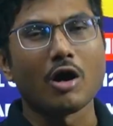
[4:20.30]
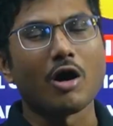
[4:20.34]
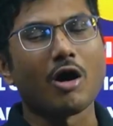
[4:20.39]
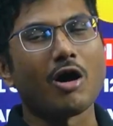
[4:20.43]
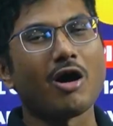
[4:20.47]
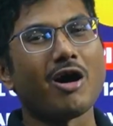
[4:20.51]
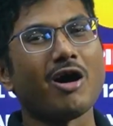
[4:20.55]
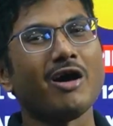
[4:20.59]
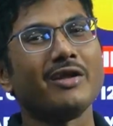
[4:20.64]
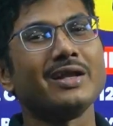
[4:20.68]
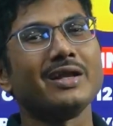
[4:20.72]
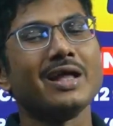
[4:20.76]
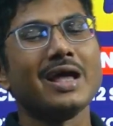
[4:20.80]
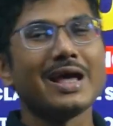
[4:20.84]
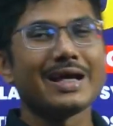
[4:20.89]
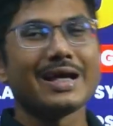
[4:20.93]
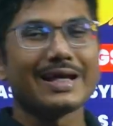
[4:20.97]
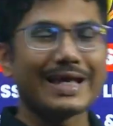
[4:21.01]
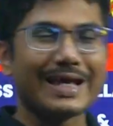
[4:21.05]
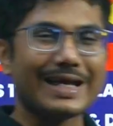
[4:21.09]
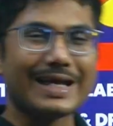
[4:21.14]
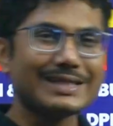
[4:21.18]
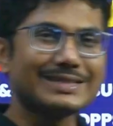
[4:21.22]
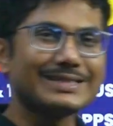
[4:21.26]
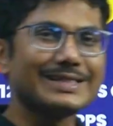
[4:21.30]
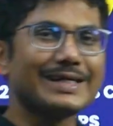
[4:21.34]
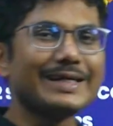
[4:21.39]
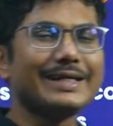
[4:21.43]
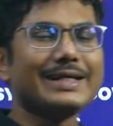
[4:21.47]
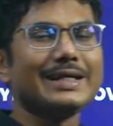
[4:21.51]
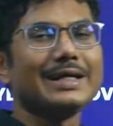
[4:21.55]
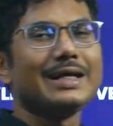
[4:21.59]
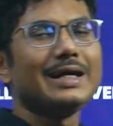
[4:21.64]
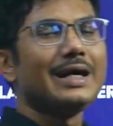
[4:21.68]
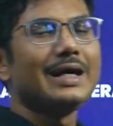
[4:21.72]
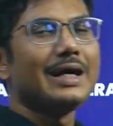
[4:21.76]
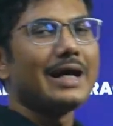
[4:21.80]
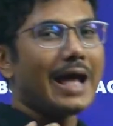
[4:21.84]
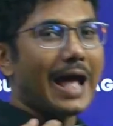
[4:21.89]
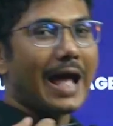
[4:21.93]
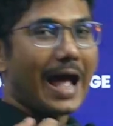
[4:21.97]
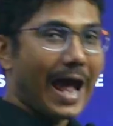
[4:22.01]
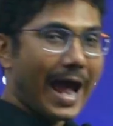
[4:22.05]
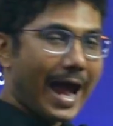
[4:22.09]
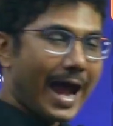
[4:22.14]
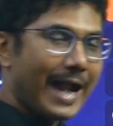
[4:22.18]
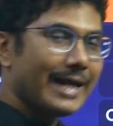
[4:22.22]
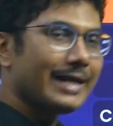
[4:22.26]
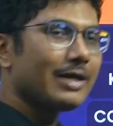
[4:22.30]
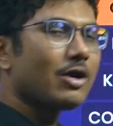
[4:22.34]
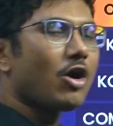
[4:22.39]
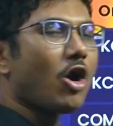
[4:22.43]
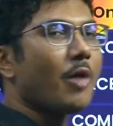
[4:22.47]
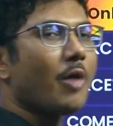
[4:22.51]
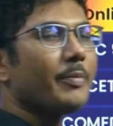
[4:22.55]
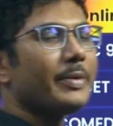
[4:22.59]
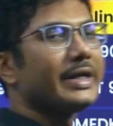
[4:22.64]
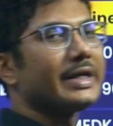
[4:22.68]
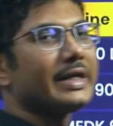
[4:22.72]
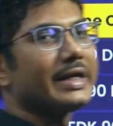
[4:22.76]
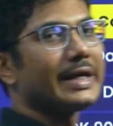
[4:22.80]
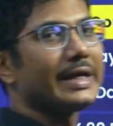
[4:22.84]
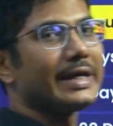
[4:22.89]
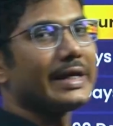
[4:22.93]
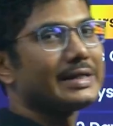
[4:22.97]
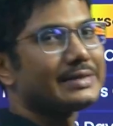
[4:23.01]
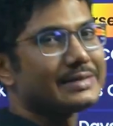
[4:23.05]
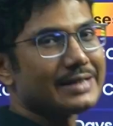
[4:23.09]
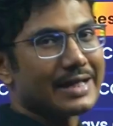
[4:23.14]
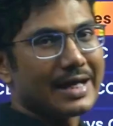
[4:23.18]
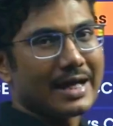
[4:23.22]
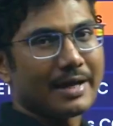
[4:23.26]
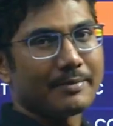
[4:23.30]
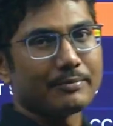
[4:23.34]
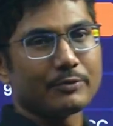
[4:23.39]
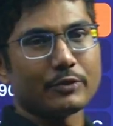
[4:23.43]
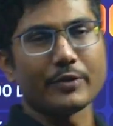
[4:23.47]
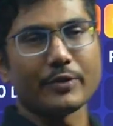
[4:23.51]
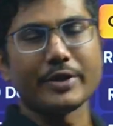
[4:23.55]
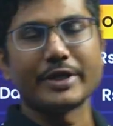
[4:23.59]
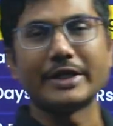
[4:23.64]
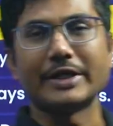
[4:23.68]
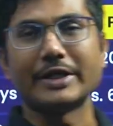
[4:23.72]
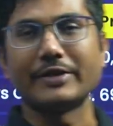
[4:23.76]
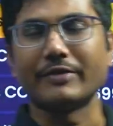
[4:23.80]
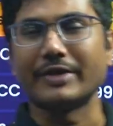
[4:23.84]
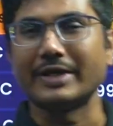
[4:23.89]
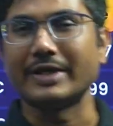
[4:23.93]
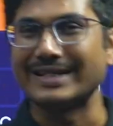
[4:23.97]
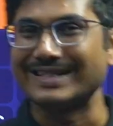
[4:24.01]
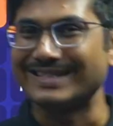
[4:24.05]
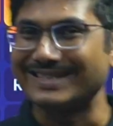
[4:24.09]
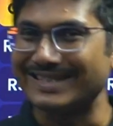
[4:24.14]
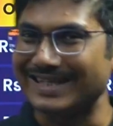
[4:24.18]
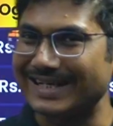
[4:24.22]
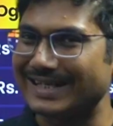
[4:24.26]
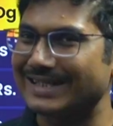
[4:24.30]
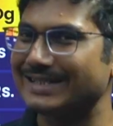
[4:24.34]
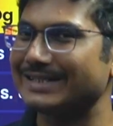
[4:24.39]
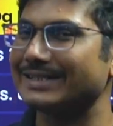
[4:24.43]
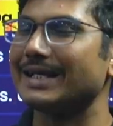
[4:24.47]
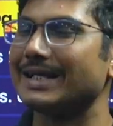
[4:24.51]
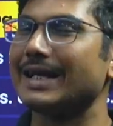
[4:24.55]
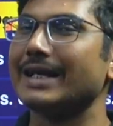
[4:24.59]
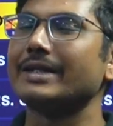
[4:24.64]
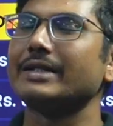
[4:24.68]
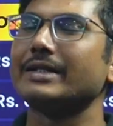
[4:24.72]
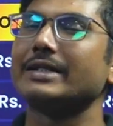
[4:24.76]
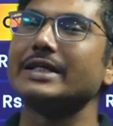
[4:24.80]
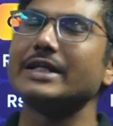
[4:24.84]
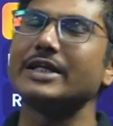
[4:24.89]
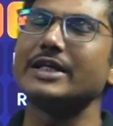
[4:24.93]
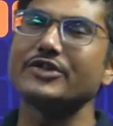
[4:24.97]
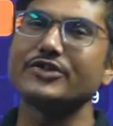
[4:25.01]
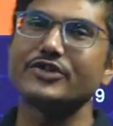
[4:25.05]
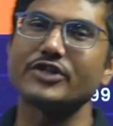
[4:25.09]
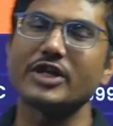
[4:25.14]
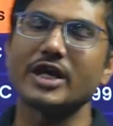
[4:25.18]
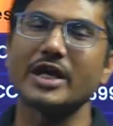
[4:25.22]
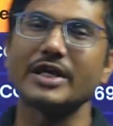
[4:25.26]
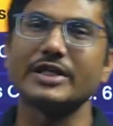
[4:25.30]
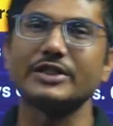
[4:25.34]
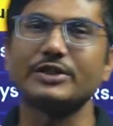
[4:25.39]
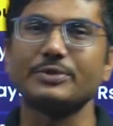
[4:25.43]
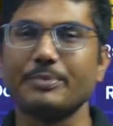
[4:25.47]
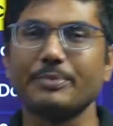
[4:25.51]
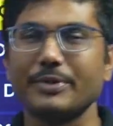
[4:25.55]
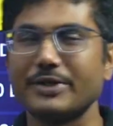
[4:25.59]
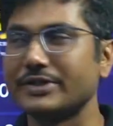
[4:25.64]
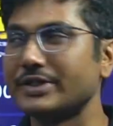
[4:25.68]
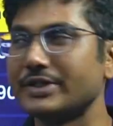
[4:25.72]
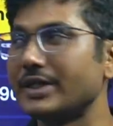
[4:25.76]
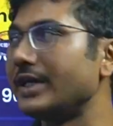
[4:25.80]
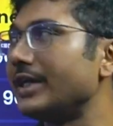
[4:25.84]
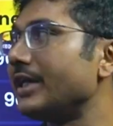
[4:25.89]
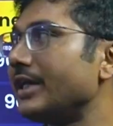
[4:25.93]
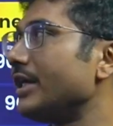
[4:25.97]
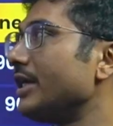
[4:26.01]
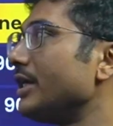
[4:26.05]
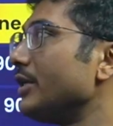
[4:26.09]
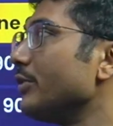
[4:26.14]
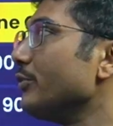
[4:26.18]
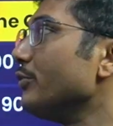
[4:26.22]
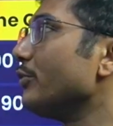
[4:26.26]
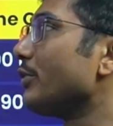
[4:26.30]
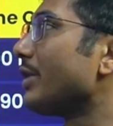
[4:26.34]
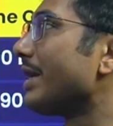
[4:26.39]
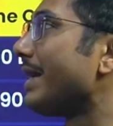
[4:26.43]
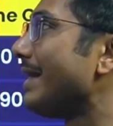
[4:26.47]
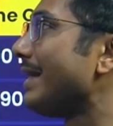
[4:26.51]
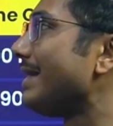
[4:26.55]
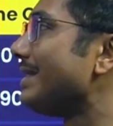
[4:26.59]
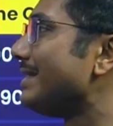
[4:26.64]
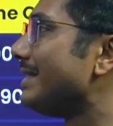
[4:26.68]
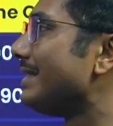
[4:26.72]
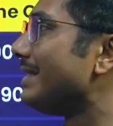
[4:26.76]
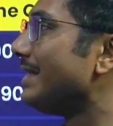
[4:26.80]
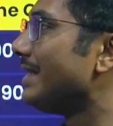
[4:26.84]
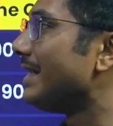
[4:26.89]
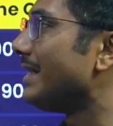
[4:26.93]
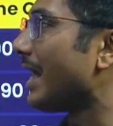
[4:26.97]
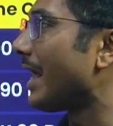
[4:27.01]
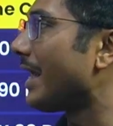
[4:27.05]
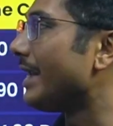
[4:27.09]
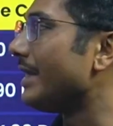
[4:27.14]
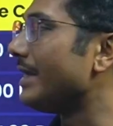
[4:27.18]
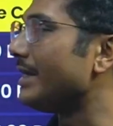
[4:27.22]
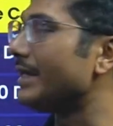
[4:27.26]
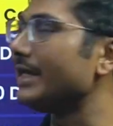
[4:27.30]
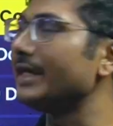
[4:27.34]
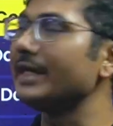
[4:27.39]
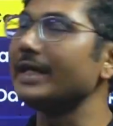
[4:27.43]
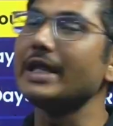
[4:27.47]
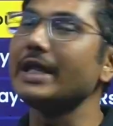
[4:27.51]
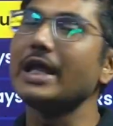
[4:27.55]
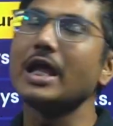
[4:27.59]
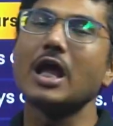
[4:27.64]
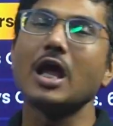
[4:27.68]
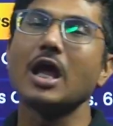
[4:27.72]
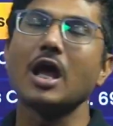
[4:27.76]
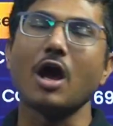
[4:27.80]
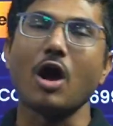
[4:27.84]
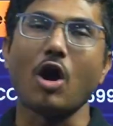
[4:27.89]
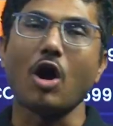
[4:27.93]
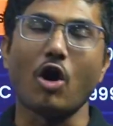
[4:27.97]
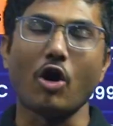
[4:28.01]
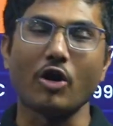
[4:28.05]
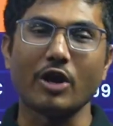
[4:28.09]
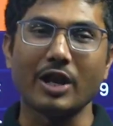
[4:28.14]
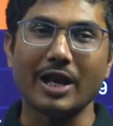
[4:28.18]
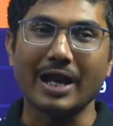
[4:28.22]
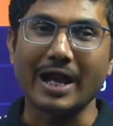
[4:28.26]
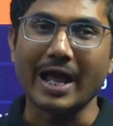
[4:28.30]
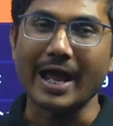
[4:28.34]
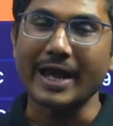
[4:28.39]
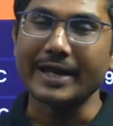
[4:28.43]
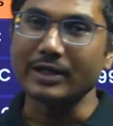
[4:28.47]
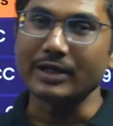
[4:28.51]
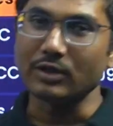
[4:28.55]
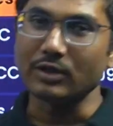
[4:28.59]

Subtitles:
on KCET and COMEDK exam 2026, then Deeksha is presenting you KC90 online